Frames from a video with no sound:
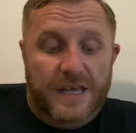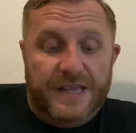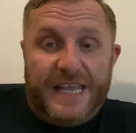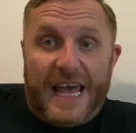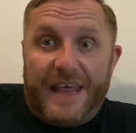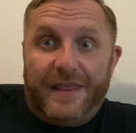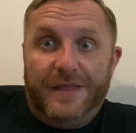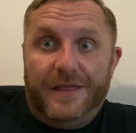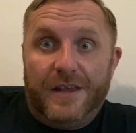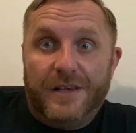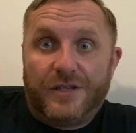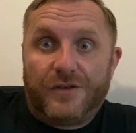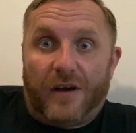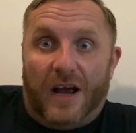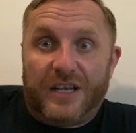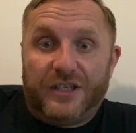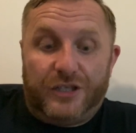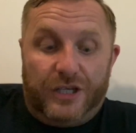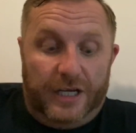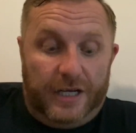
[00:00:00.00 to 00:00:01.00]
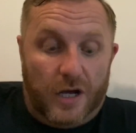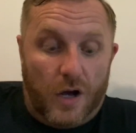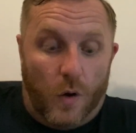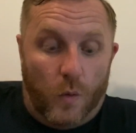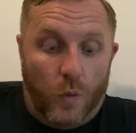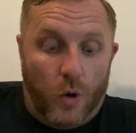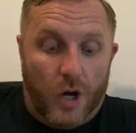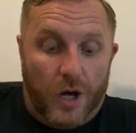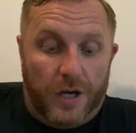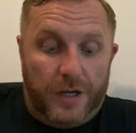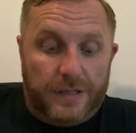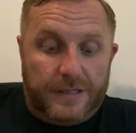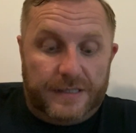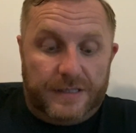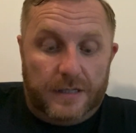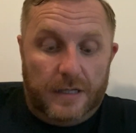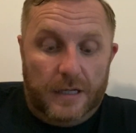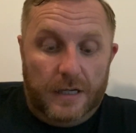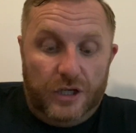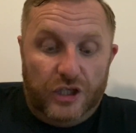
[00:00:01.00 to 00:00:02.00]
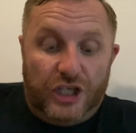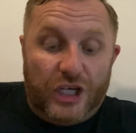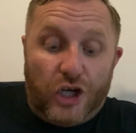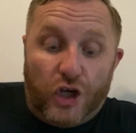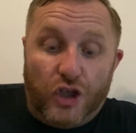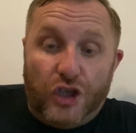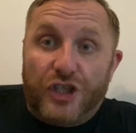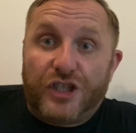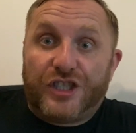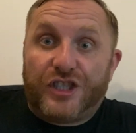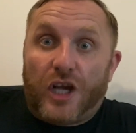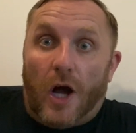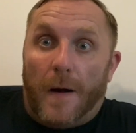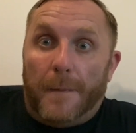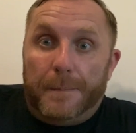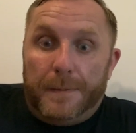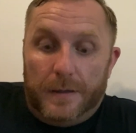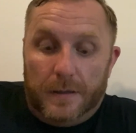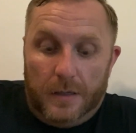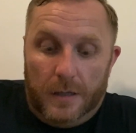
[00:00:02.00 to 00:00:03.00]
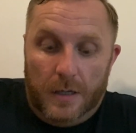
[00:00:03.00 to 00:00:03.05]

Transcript: Then the scratching got worse. She couldn't stop.